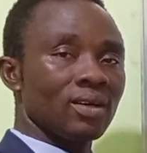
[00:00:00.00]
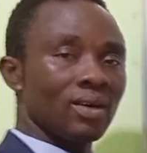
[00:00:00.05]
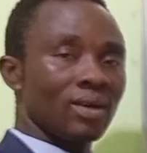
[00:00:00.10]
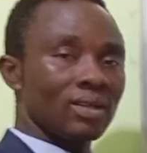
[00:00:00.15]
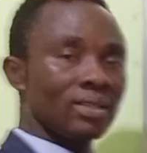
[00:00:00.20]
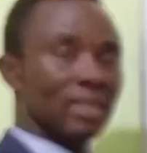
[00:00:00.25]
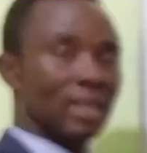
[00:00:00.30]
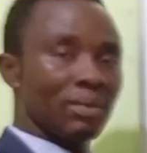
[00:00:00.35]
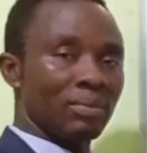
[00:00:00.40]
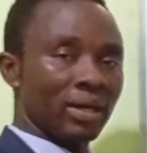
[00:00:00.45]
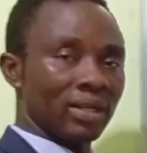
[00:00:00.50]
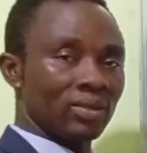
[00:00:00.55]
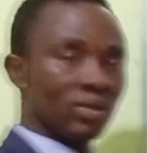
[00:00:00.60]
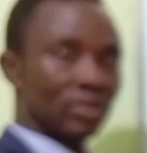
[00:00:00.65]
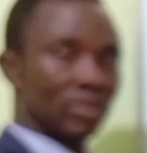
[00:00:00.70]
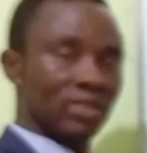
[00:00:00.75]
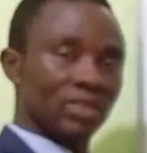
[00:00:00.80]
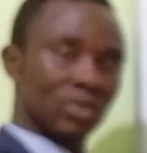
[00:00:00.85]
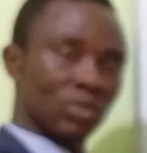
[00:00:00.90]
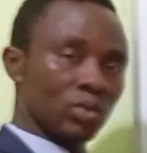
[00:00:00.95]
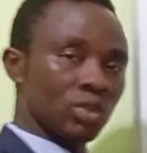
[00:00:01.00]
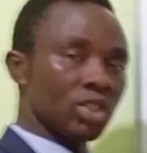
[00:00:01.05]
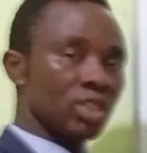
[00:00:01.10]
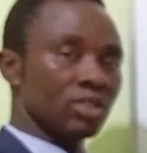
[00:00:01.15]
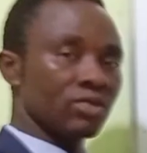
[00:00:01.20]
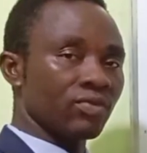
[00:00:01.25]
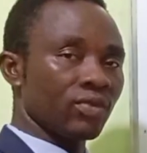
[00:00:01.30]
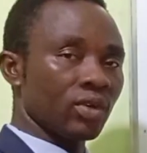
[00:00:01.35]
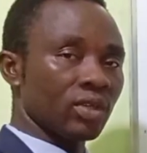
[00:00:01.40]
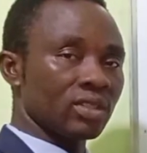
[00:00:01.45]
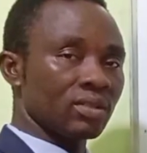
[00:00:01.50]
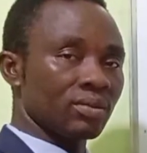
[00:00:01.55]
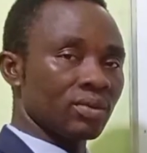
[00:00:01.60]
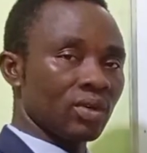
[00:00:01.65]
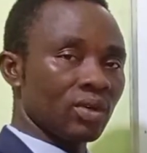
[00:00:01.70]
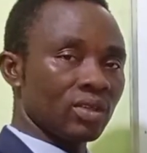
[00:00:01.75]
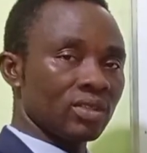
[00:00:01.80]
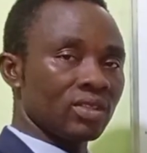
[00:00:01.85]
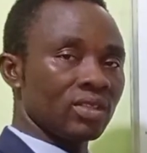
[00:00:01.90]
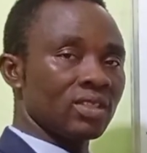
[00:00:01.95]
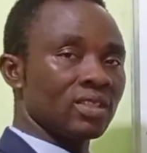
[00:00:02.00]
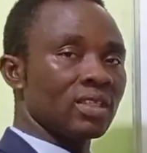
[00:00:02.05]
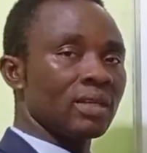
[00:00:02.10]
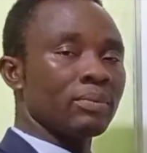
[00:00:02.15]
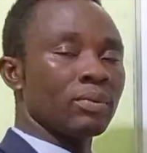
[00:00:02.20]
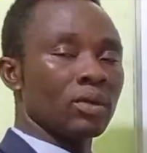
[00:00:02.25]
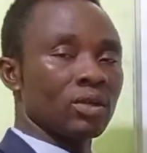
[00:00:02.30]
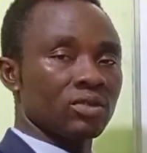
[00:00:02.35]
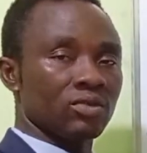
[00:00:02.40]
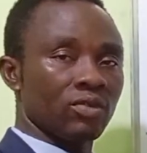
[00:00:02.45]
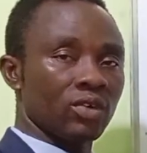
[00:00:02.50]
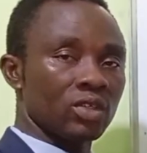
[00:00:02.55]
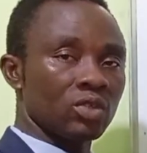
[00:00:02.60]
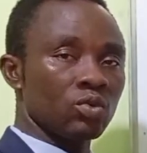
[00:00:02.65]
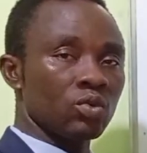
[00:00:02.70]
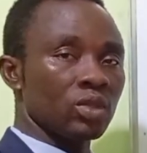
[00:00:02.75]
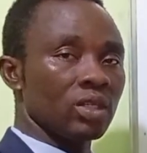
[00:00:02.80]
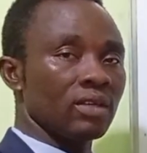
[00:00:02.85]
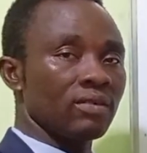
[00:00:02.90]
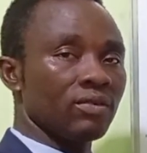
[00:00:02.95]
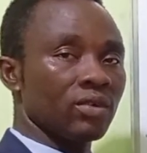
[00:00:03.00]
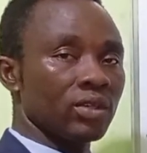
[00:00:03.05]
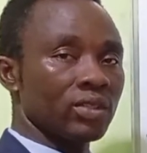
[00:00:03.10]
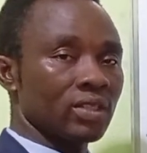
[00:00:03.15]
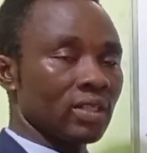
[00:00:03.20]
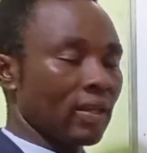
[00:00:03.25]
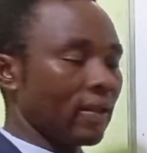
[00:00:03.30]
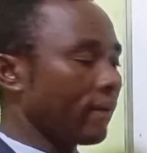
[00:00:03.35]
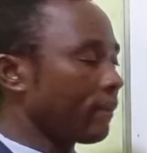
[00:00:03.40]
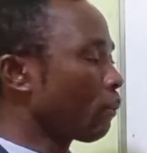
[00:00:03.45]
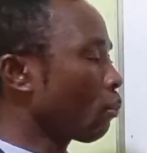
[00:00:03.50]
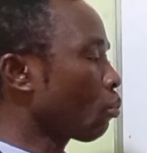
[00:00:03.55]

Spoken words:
100 minus 60, which is 40, because 60 plus 40 will give us